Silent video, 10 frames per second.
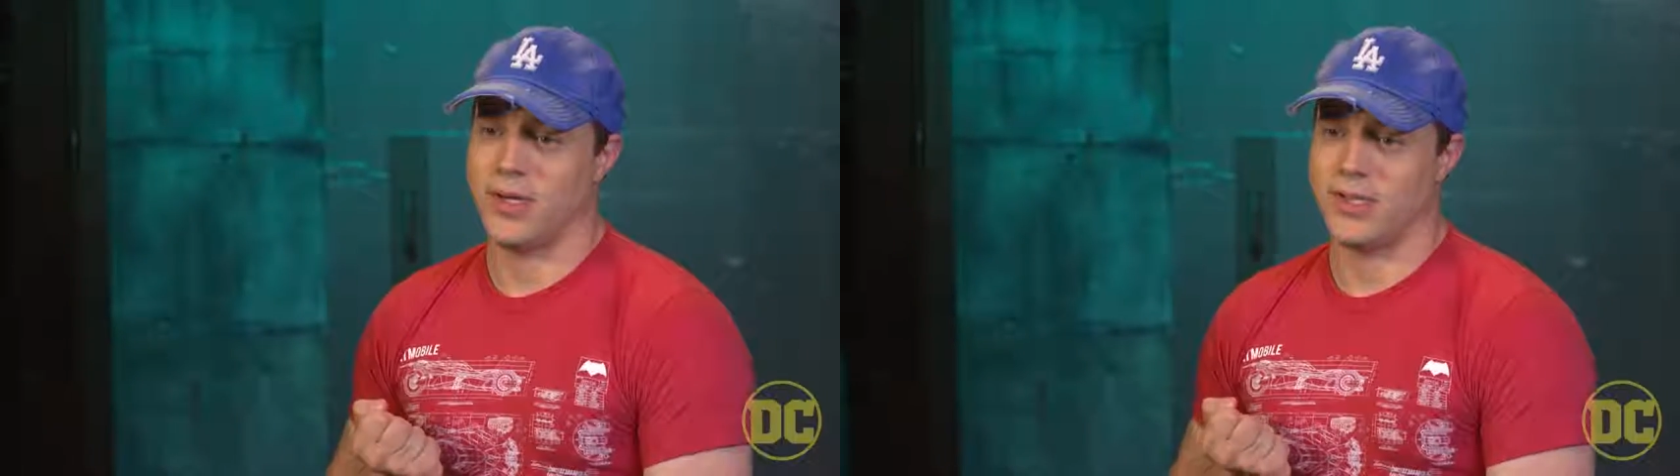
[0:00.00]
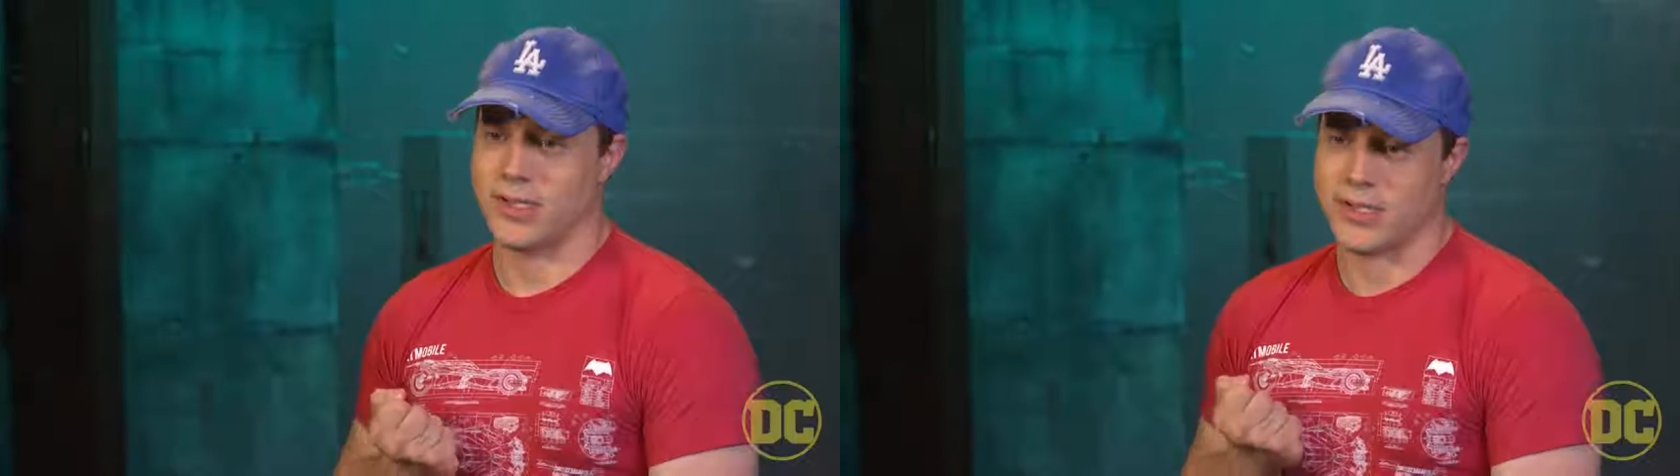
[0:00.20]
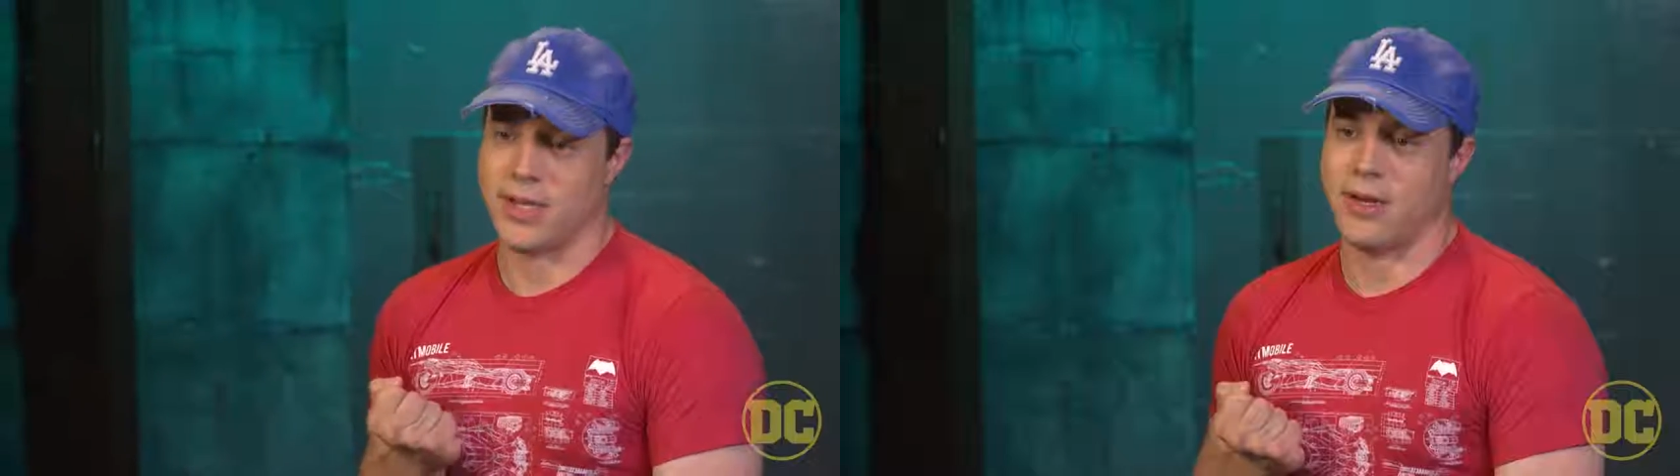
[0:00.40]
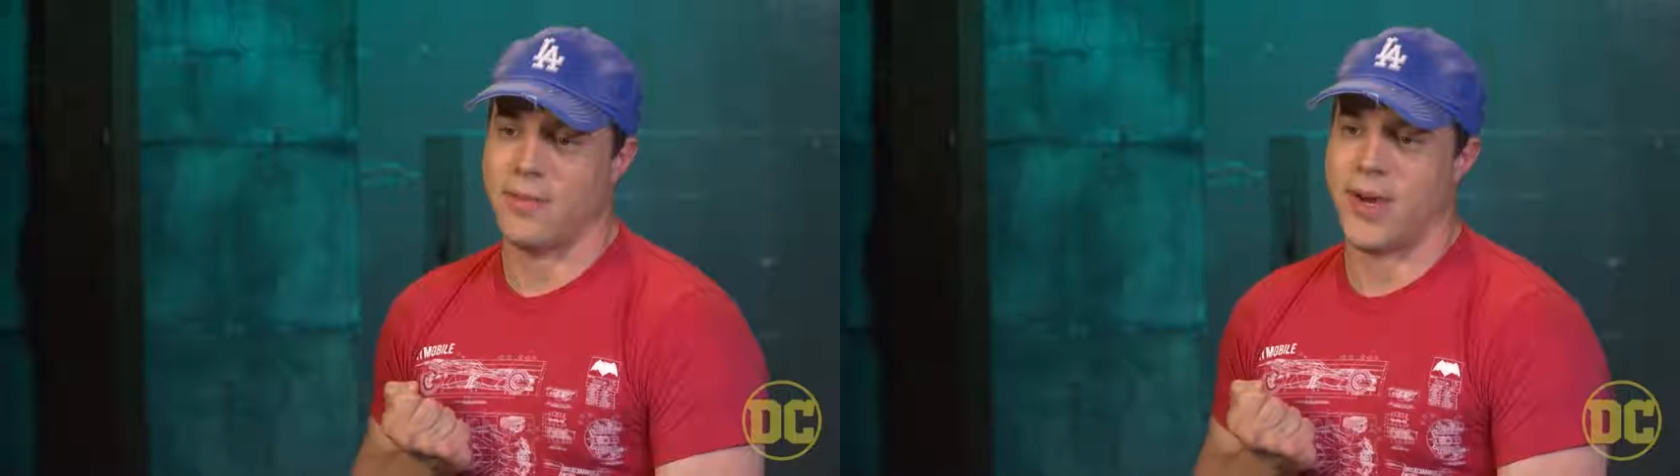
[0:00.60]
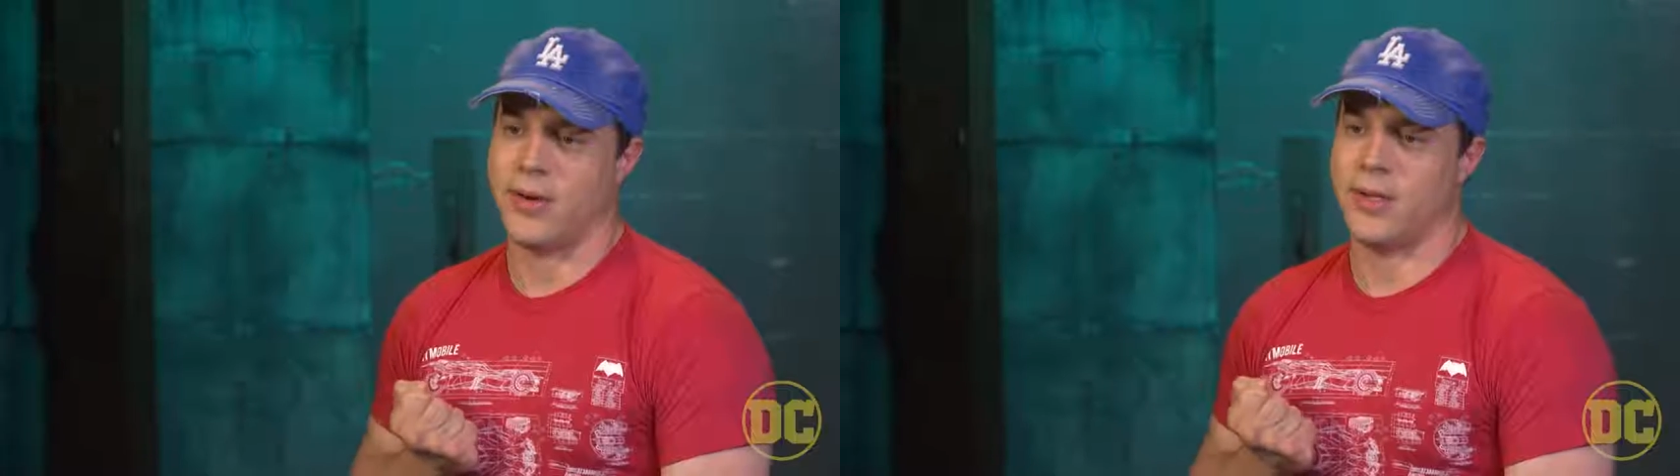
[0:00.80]
and is excited
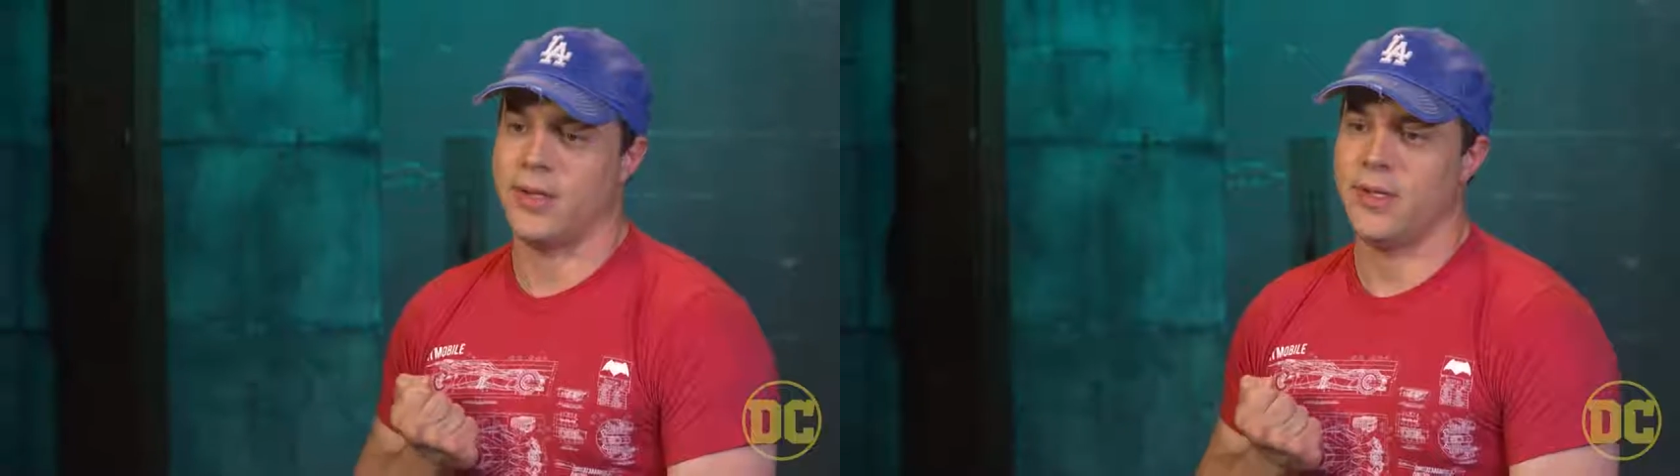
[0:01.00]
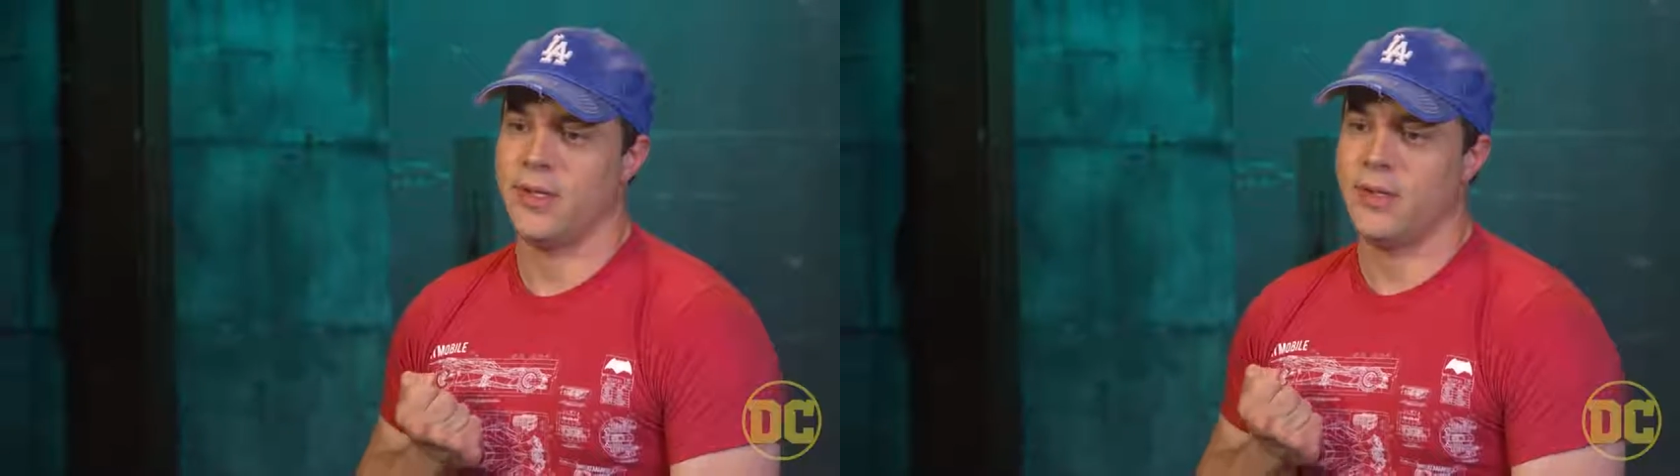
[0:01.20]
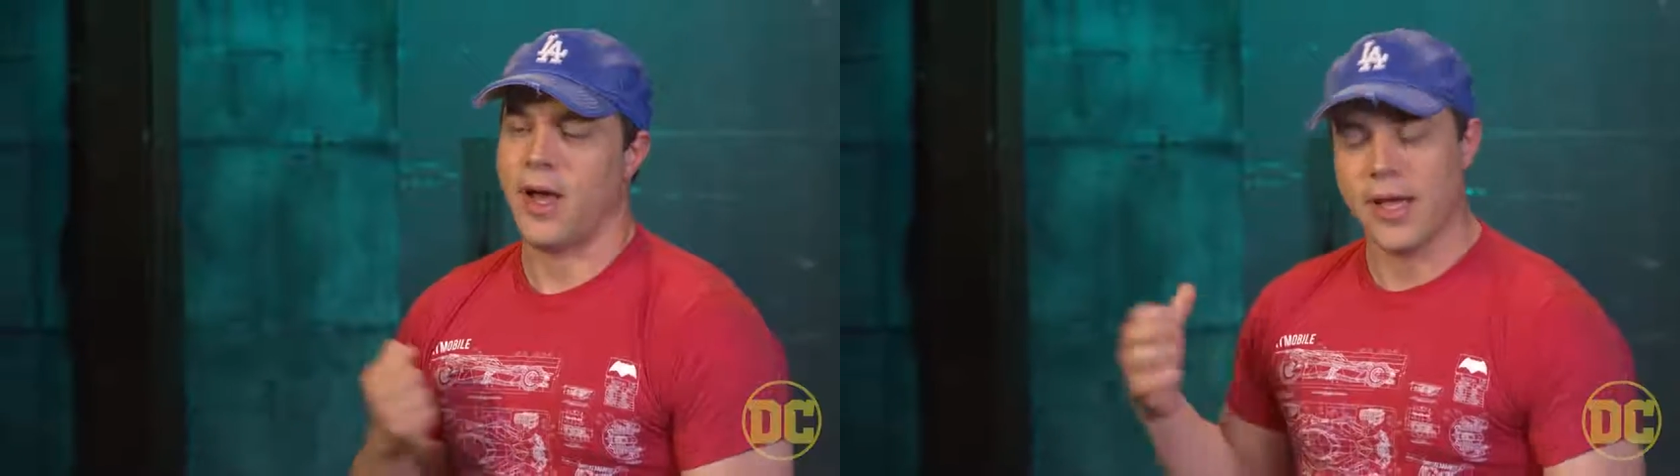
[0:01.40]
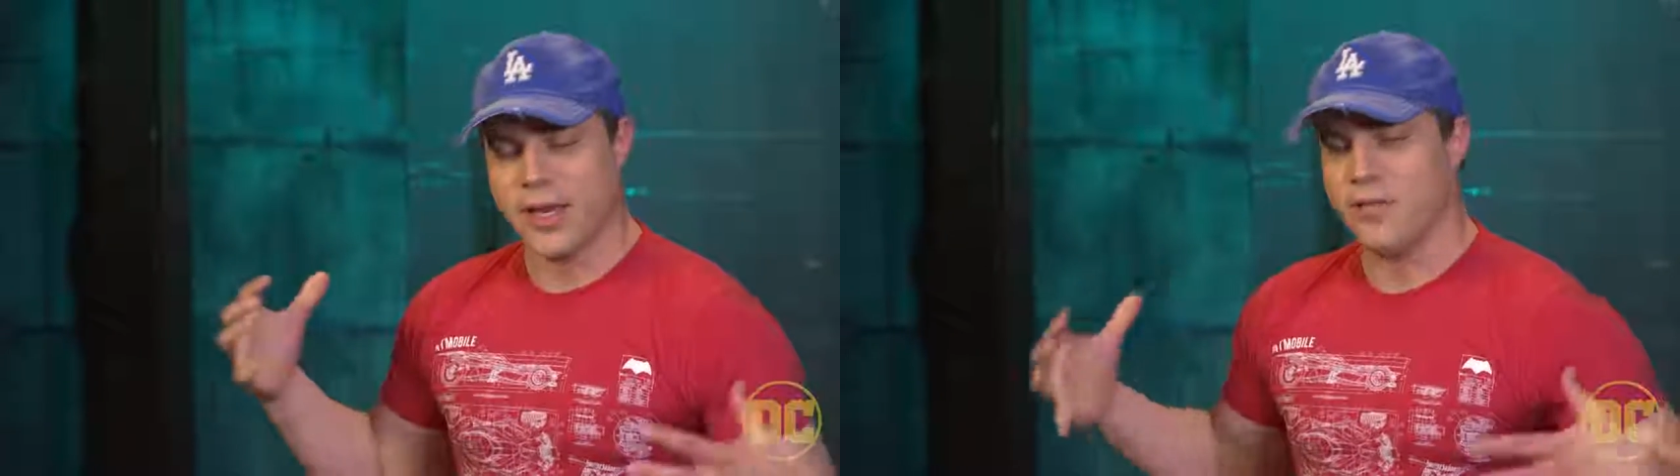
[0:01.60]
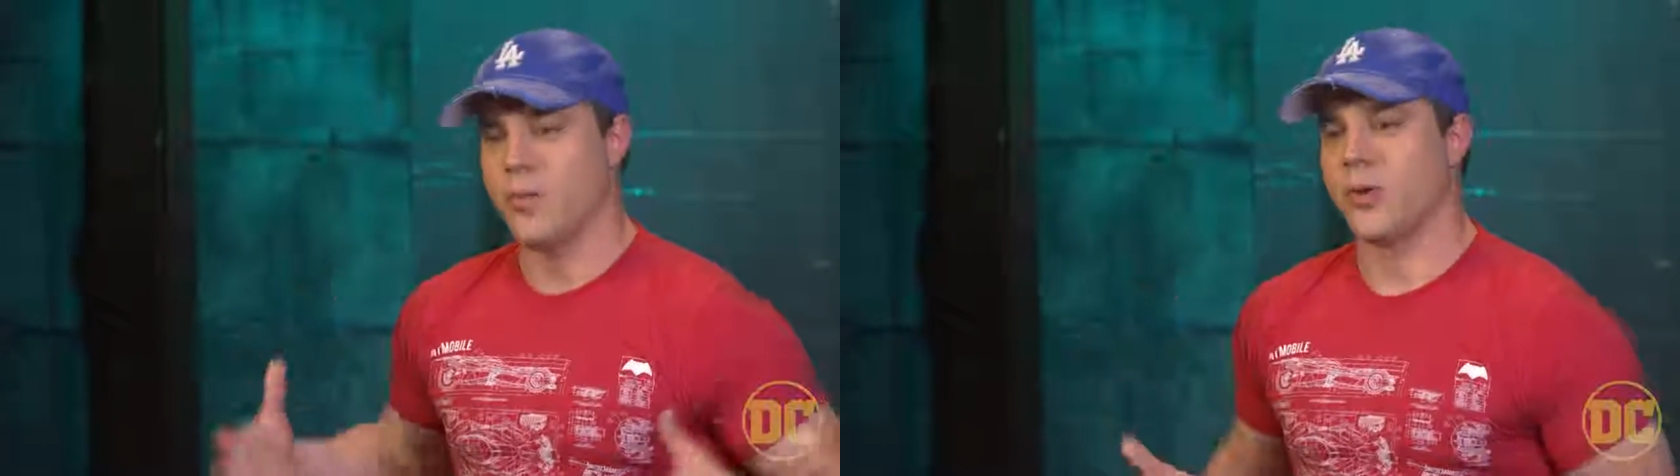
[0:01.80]
about it, I
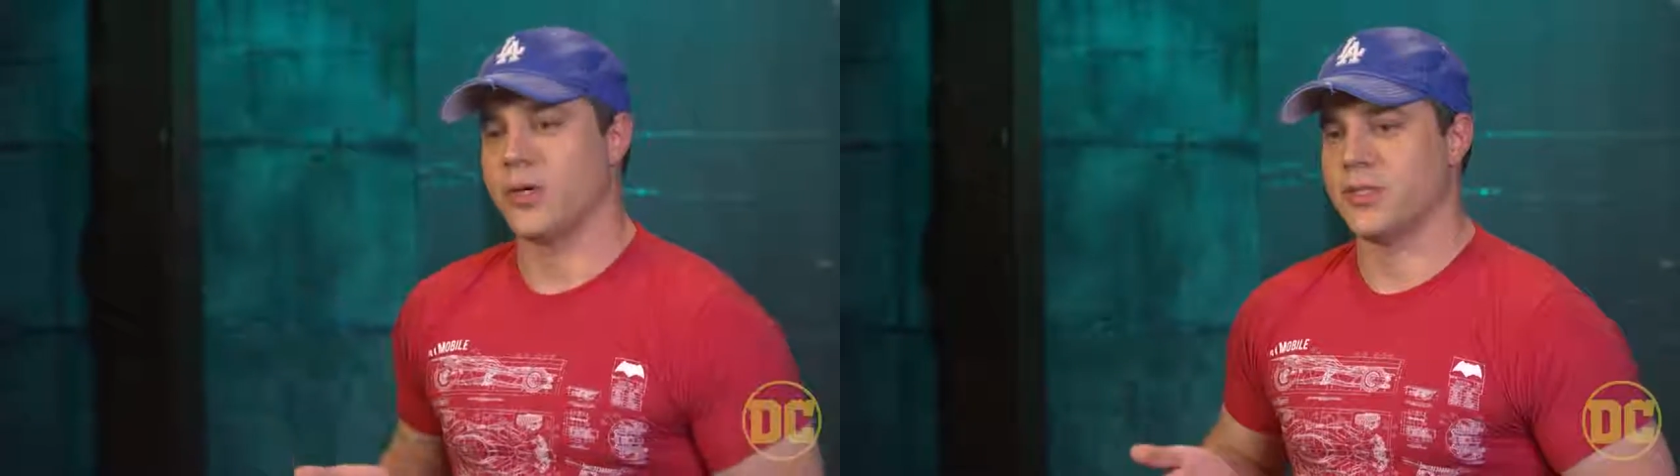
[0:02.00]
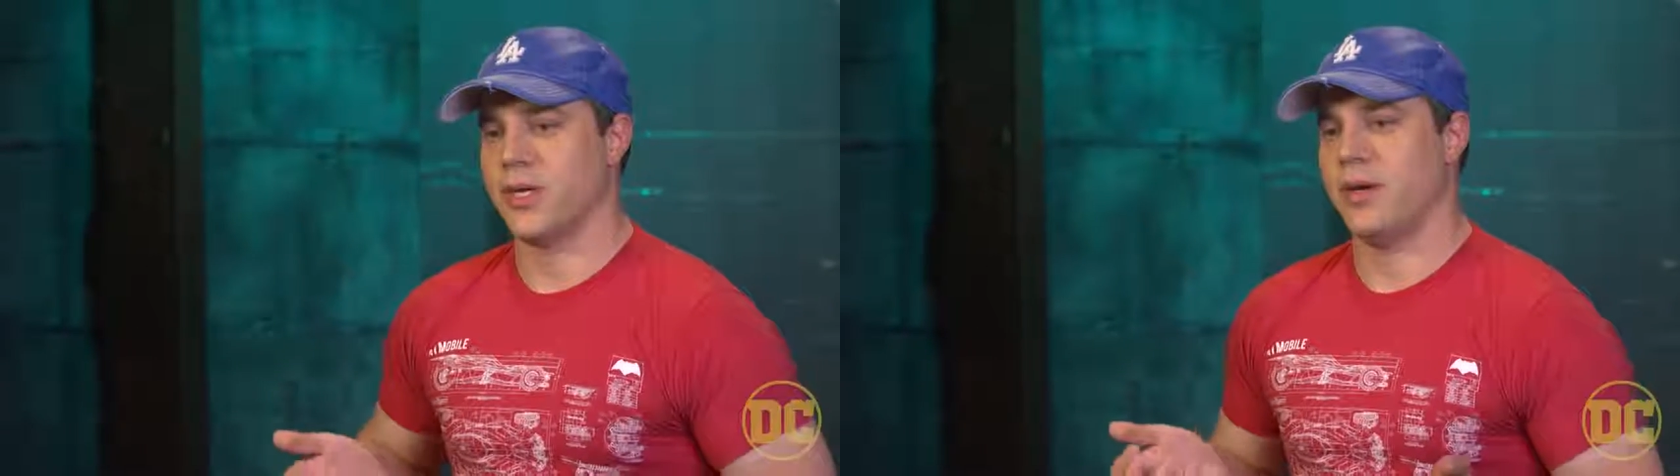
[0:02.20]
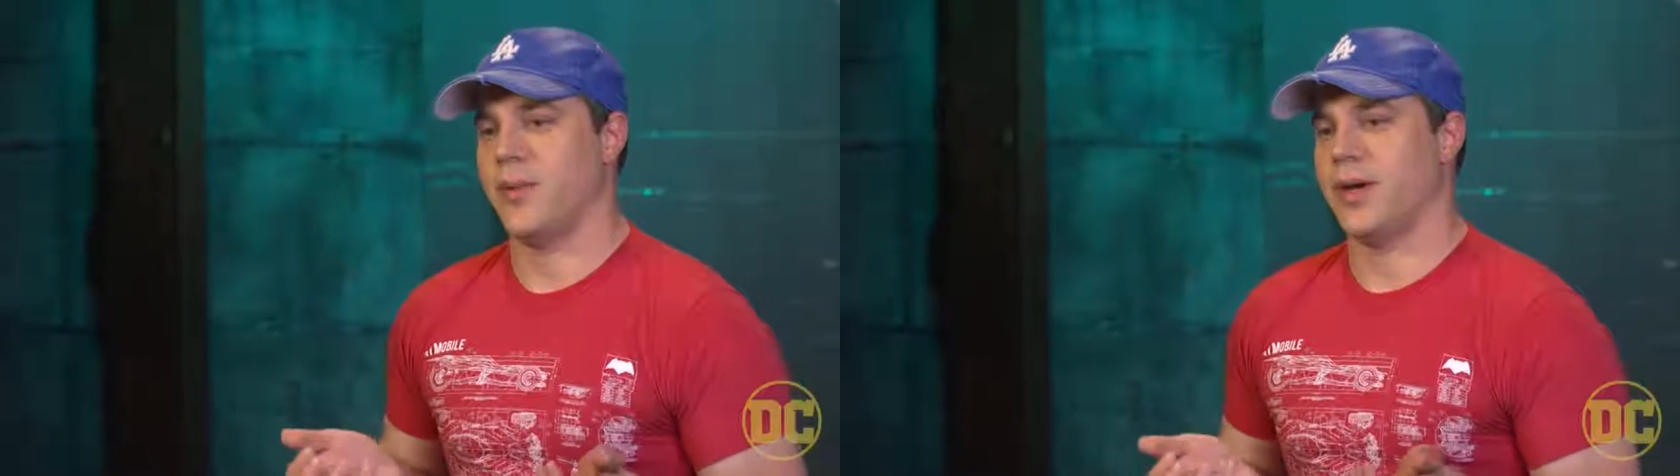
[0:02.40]
get even more excited